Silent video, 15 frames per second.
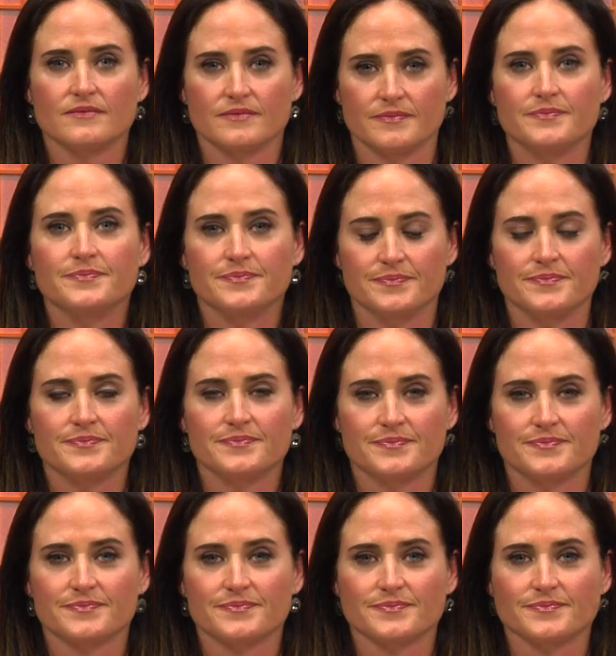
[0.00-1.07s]

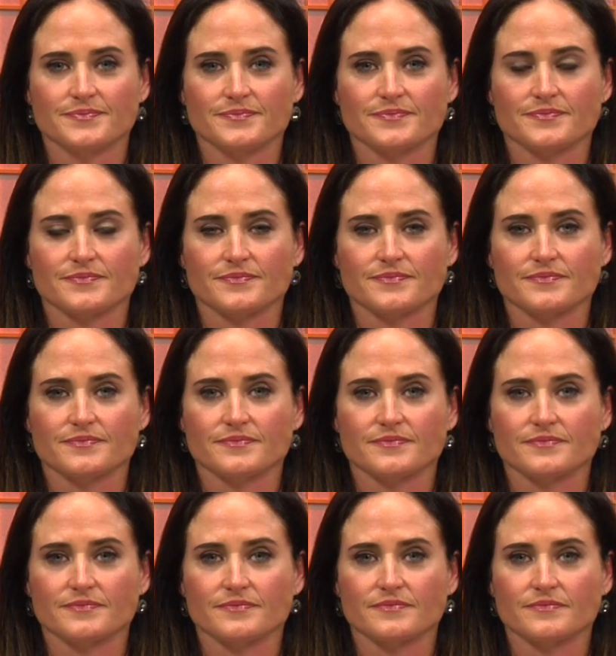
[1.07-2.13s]

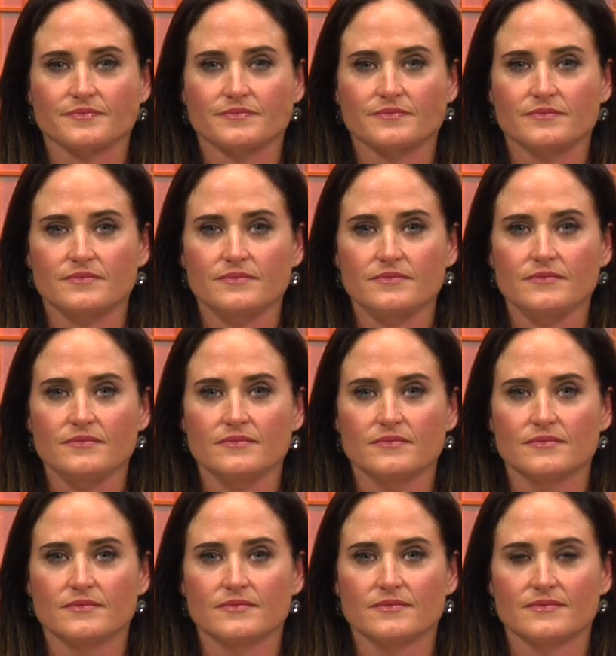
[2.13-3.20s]

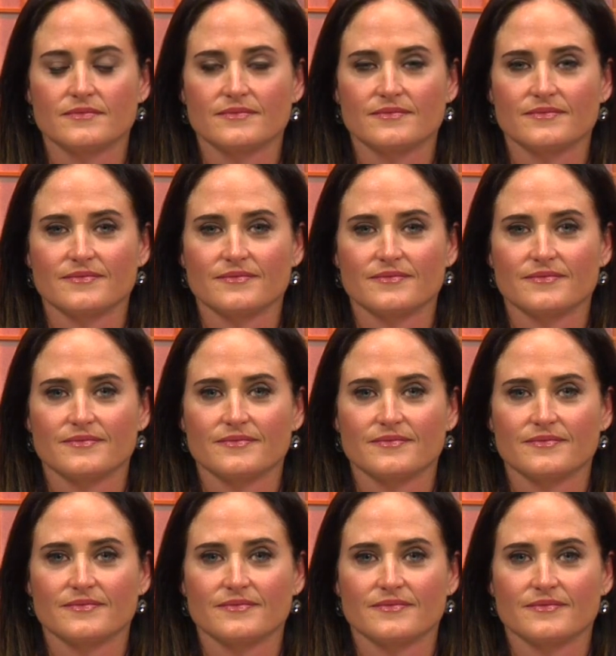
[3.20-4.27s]

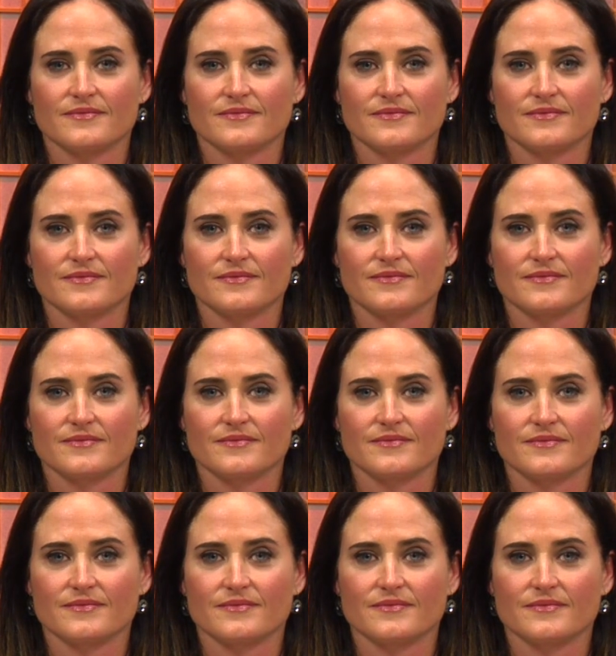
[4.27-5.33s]

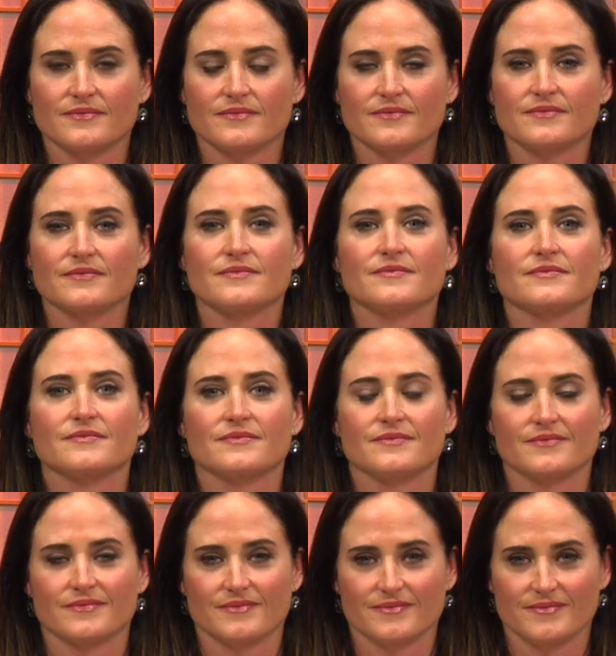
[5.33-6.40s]

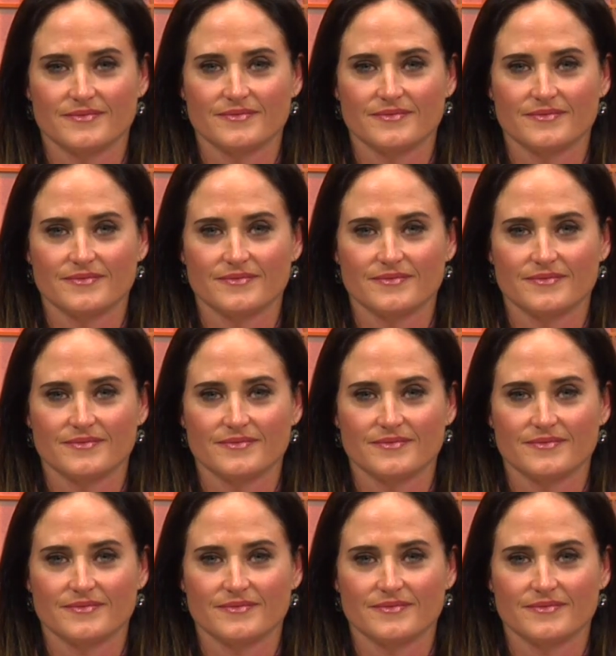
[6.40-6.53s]
The person shown says nothing.